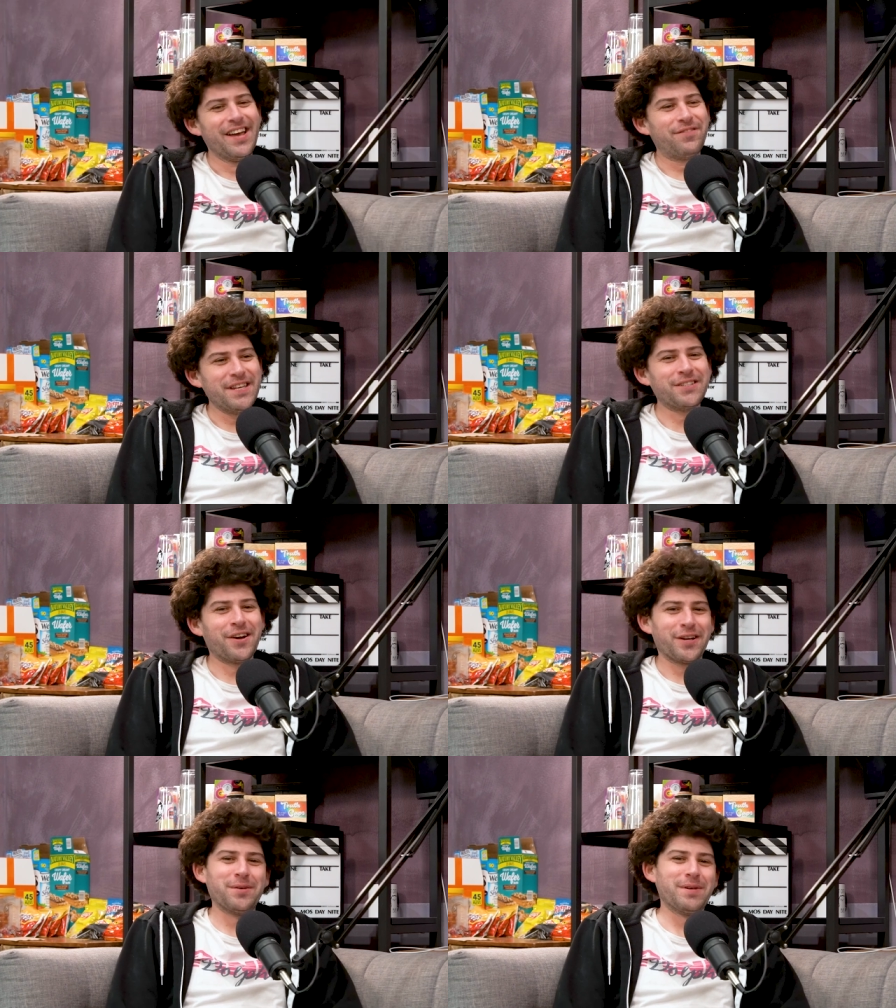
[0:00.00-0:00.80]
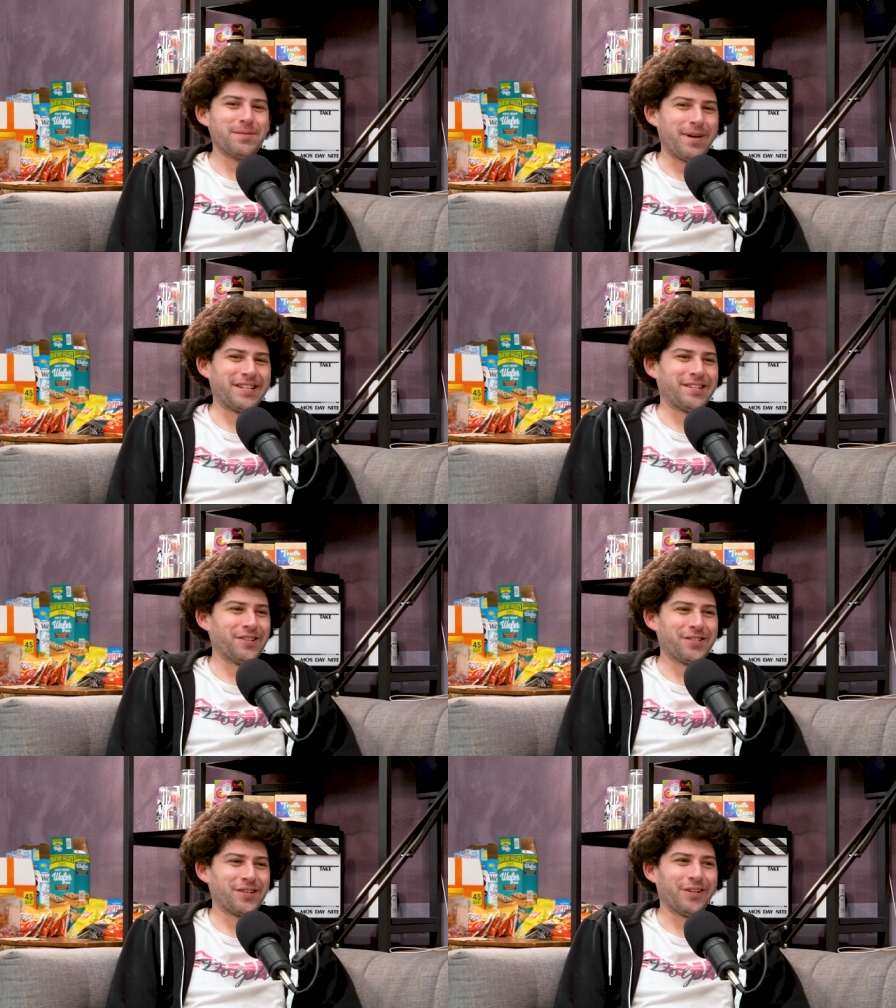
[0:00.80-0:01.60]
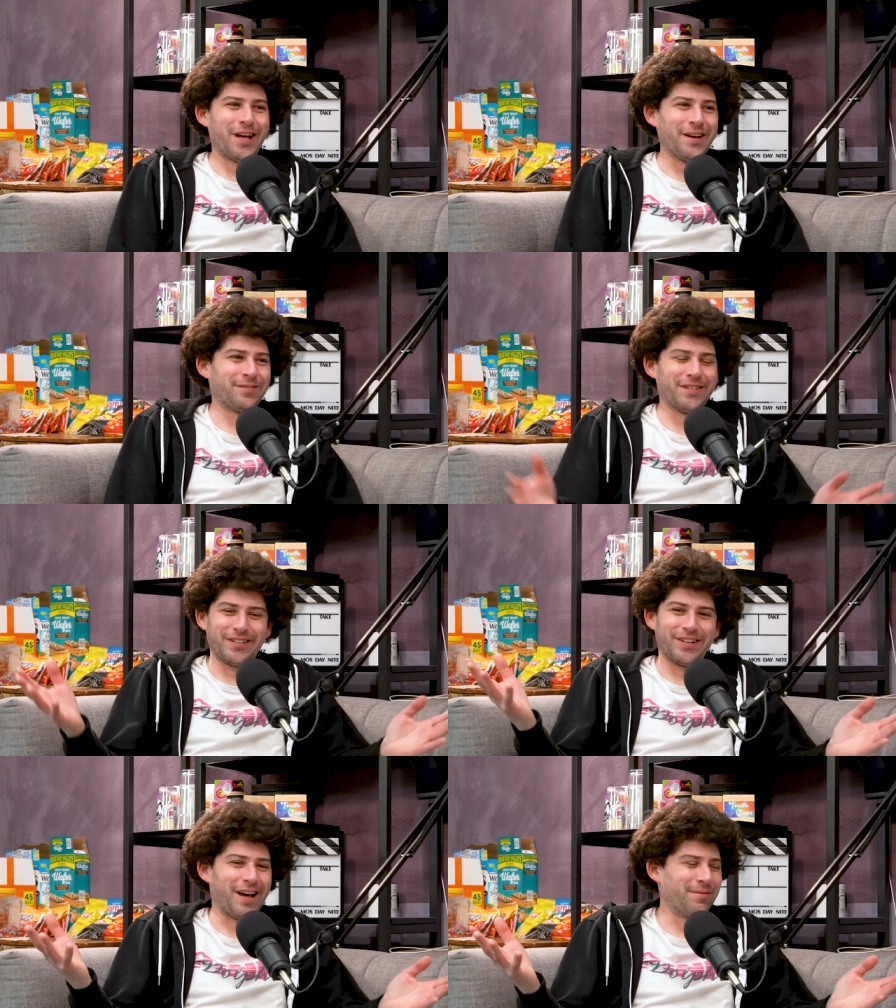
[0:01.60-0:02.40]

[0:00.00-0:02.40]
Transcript: if these aren't going to be the best years of your life, then I